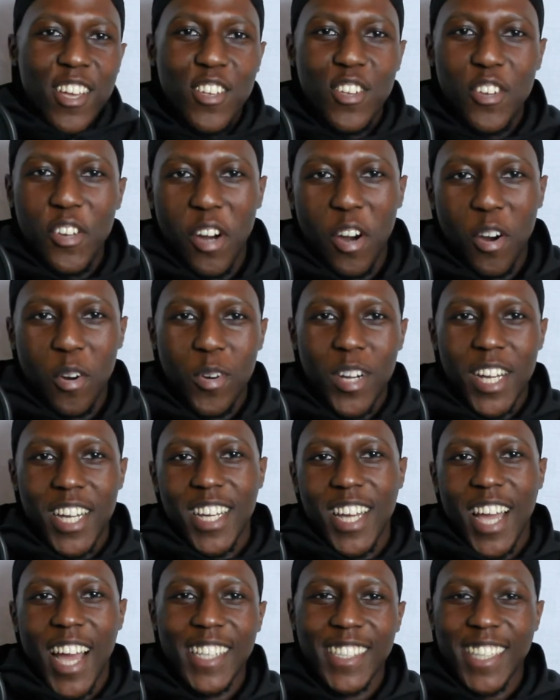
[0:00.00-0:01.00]
you know,
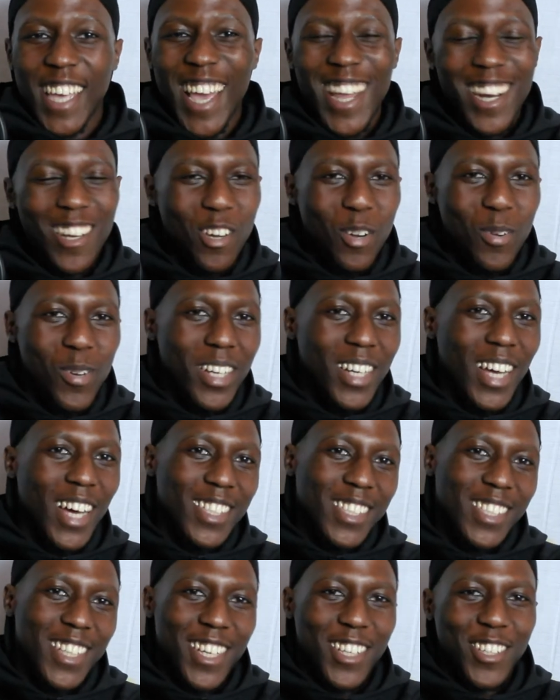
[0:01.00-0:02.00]
as eloquent
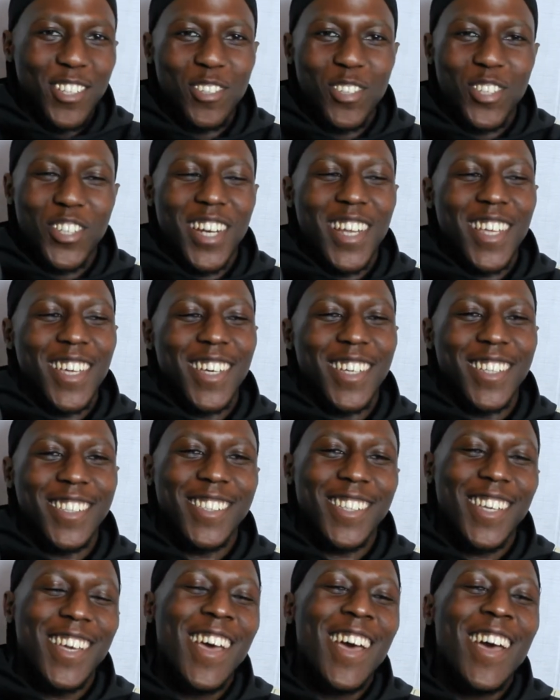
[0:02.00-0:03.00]
as it usually
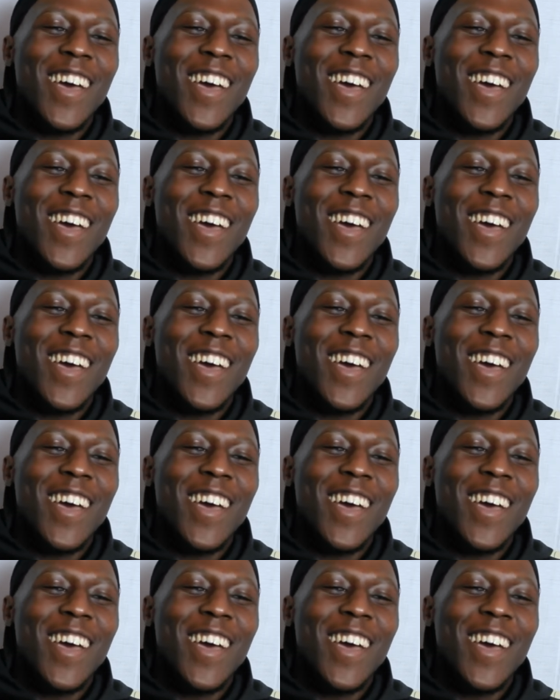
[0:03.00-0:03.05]
is.